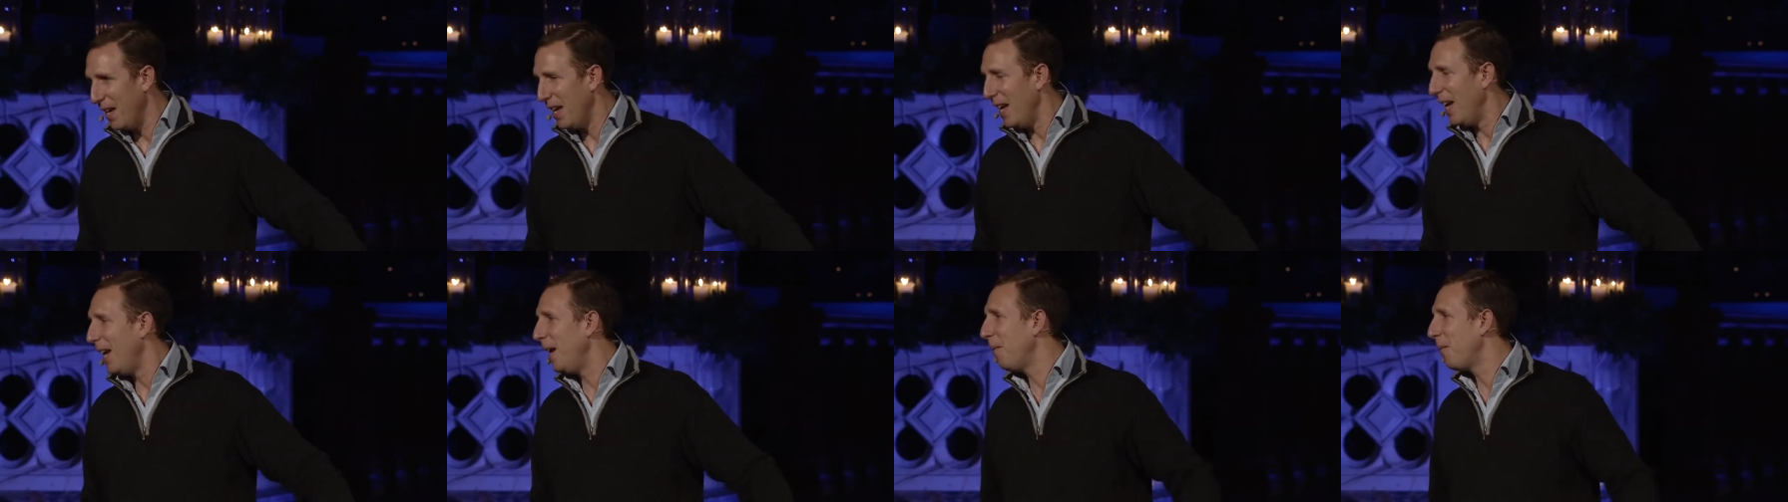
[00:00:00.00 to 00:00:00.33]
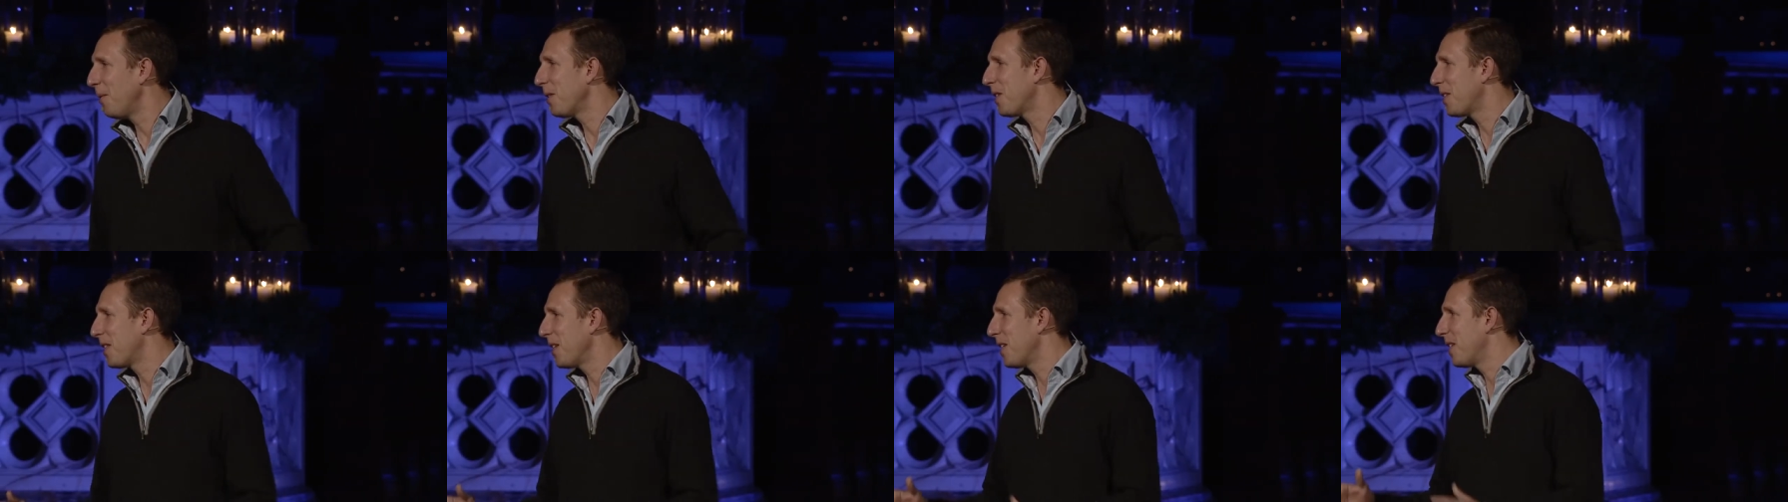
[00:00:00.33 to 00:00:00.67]
It
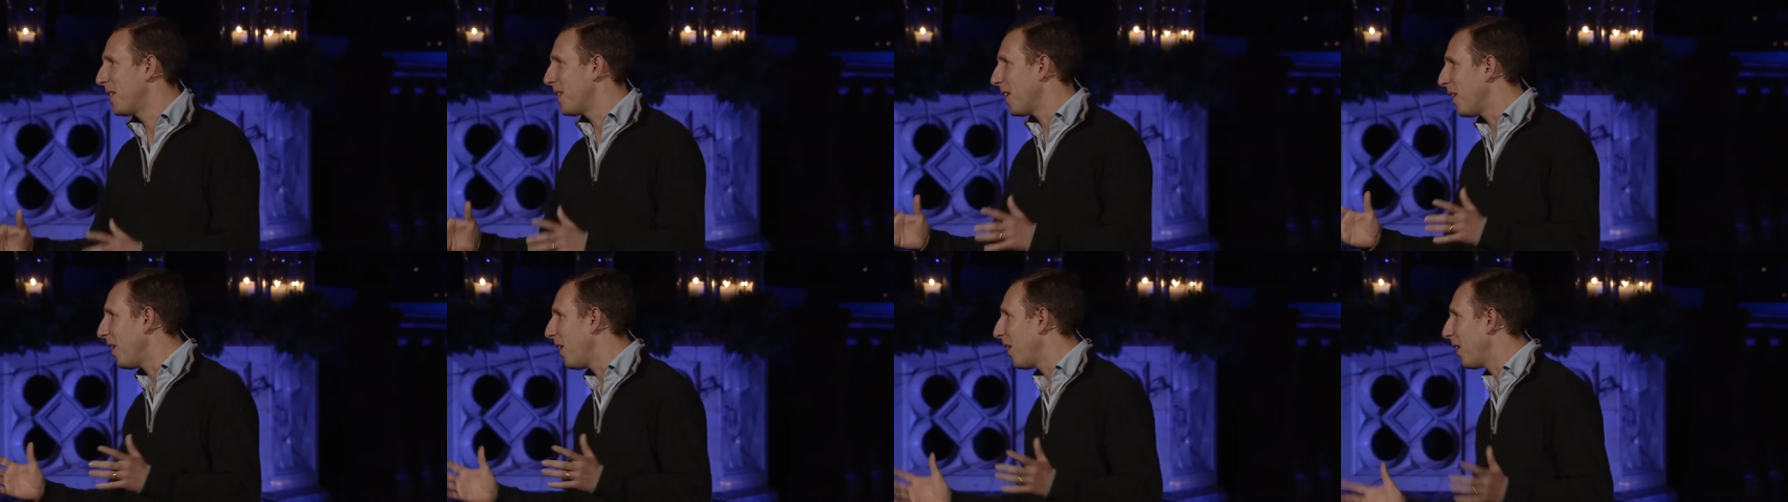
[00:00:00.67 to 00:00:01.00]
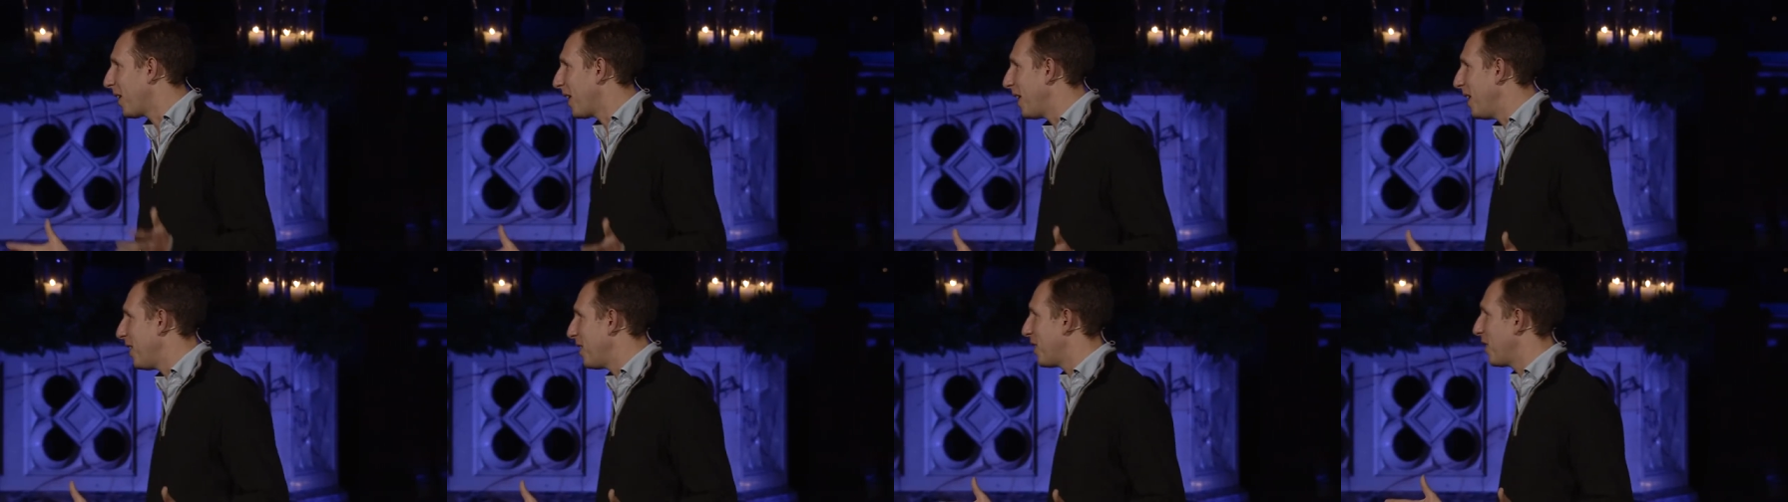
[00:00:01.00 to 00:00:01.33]
was the
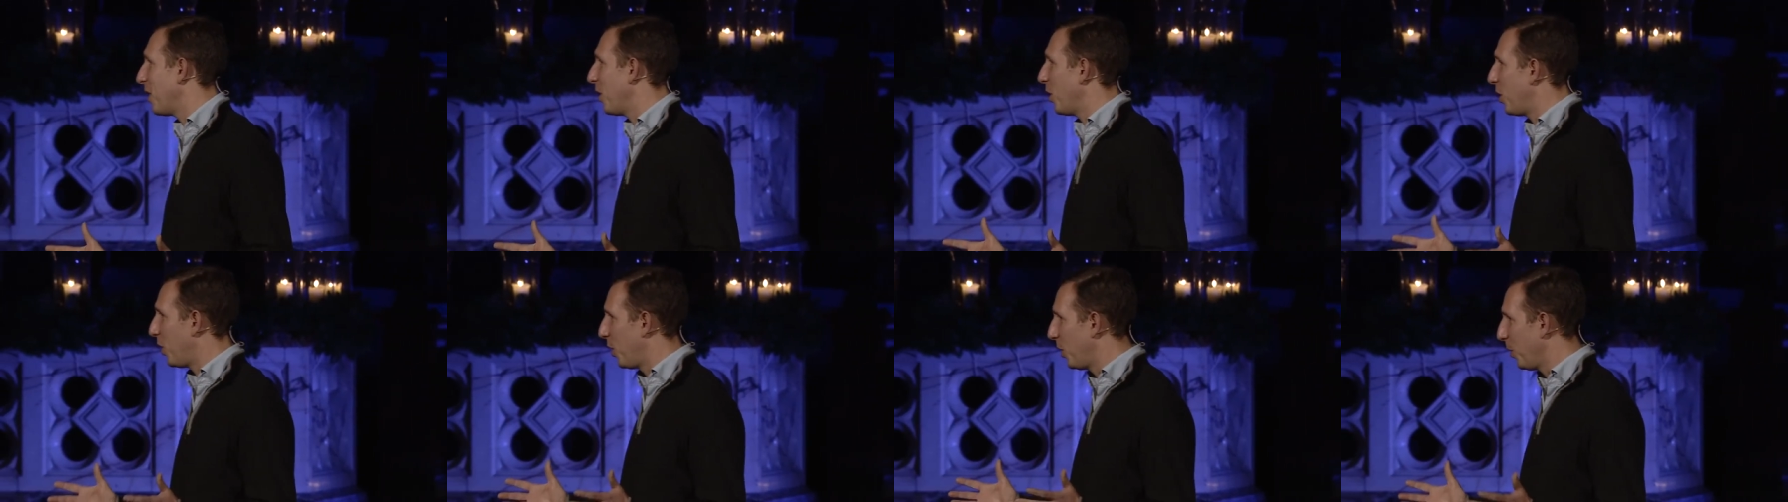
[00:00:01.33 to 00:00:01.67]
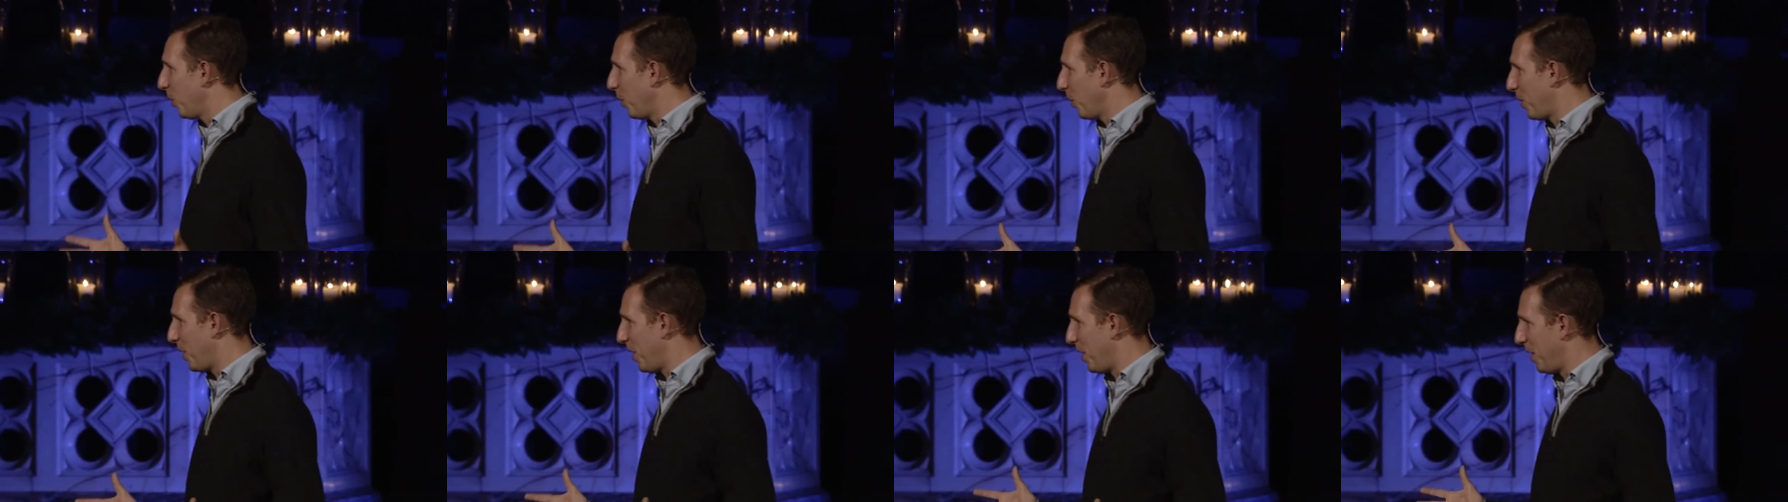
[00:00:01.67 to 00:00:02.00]
darkest,
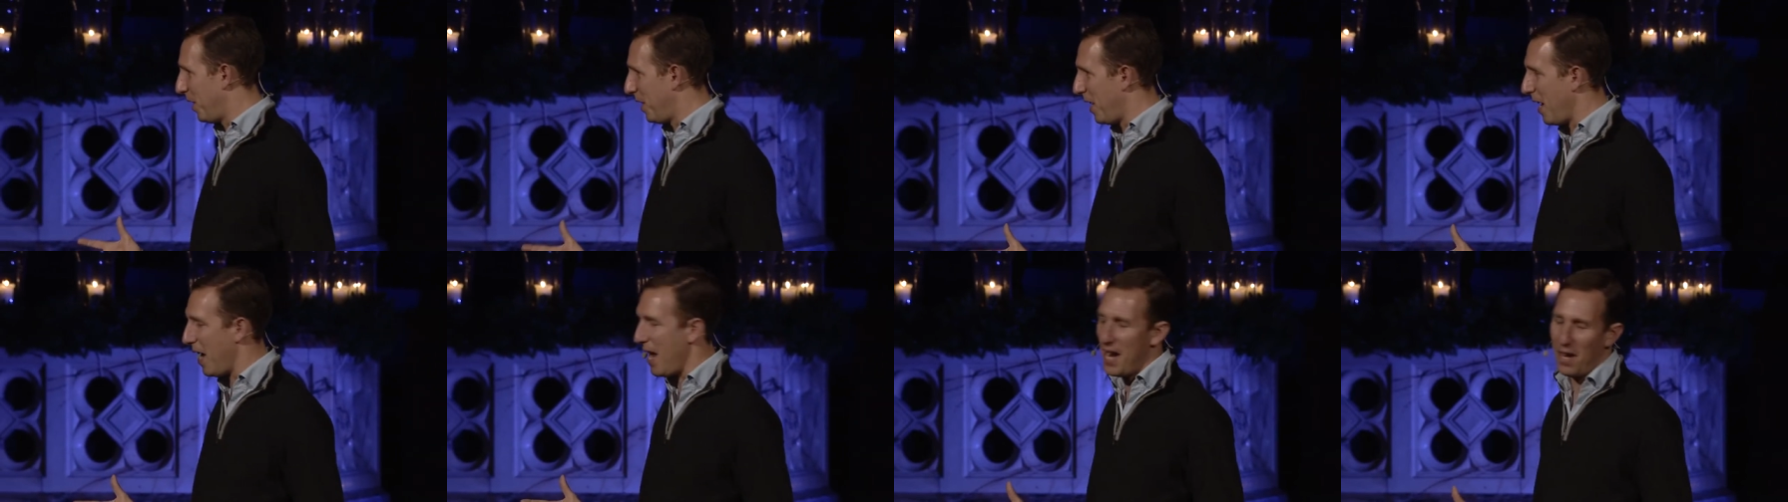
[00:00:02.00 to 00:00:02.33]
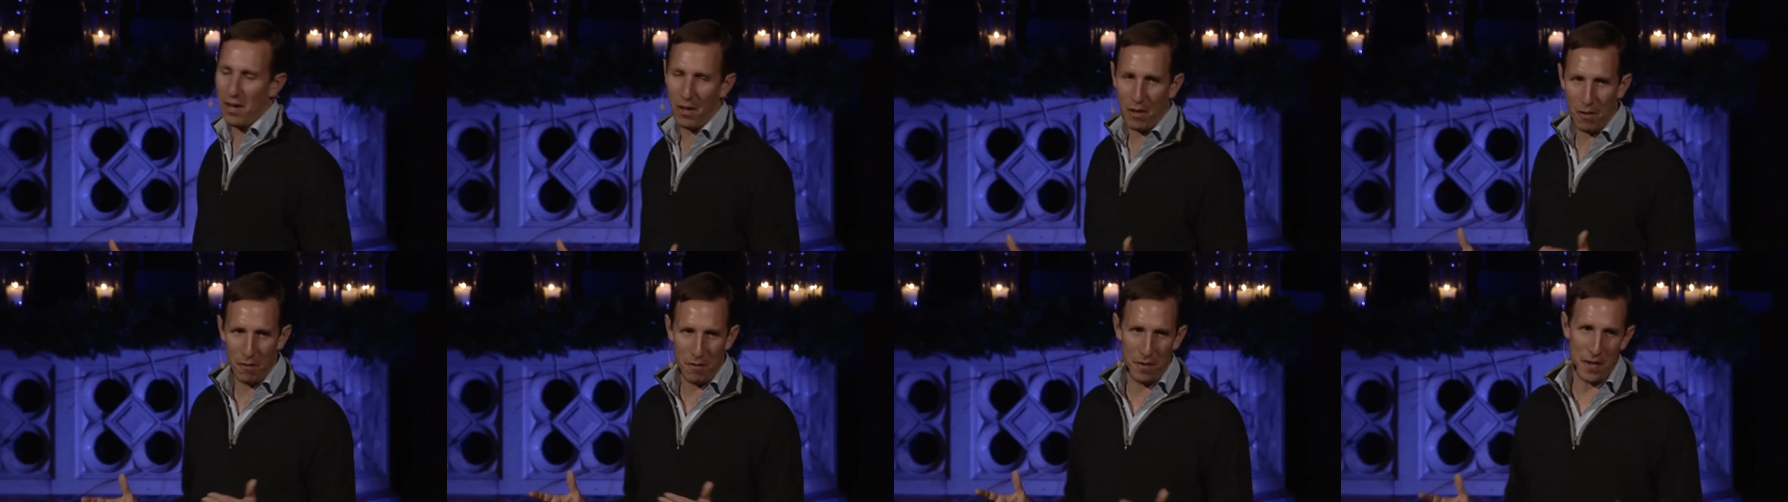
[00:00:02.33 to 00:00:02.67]
shortest day
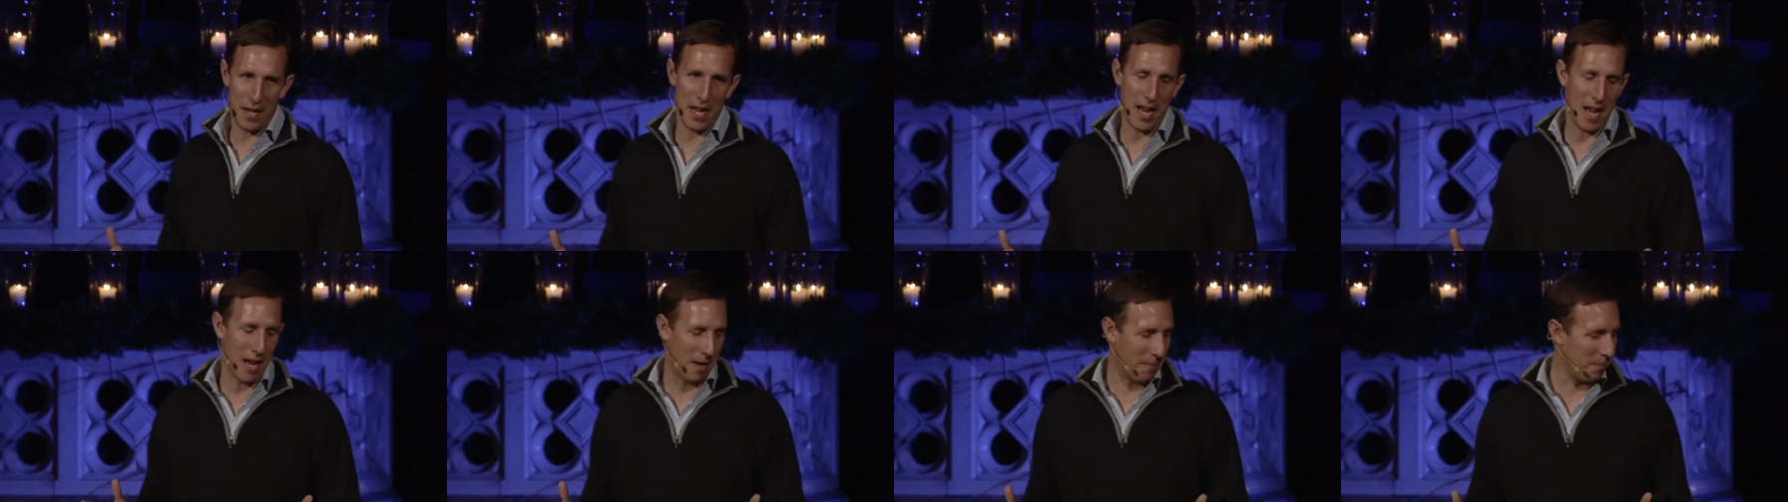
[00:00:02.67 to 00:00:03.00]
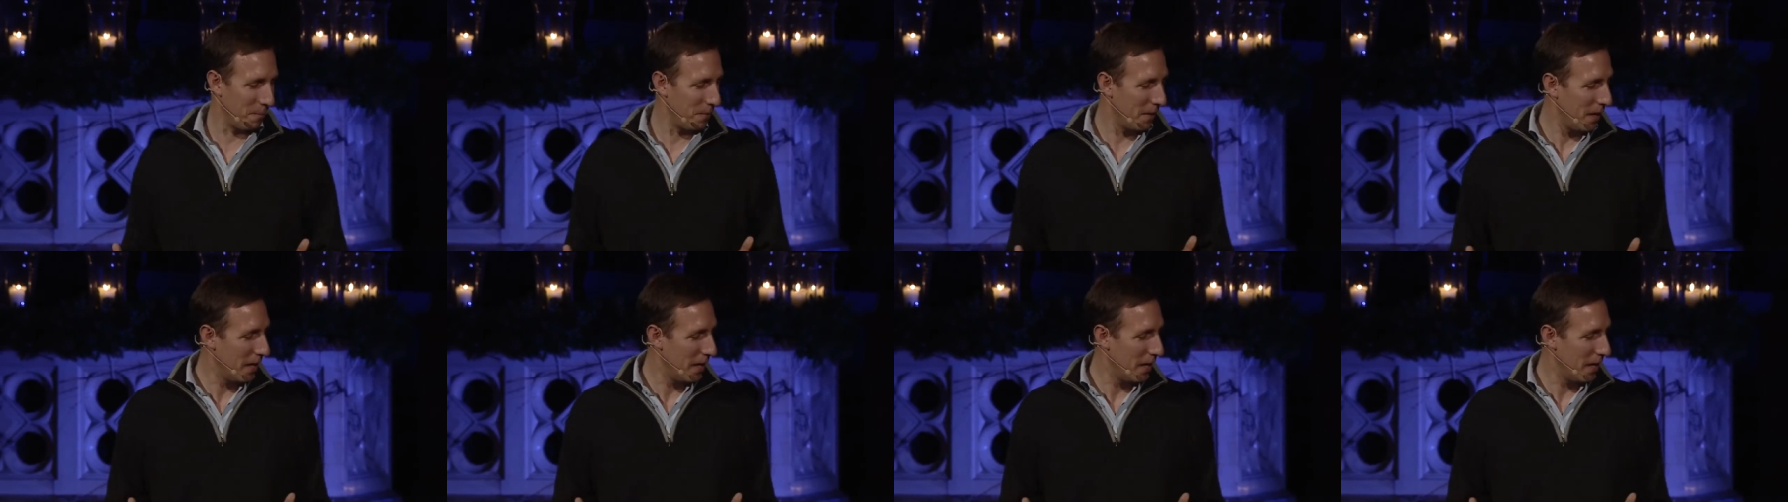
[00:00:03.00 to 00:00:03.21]
of the year.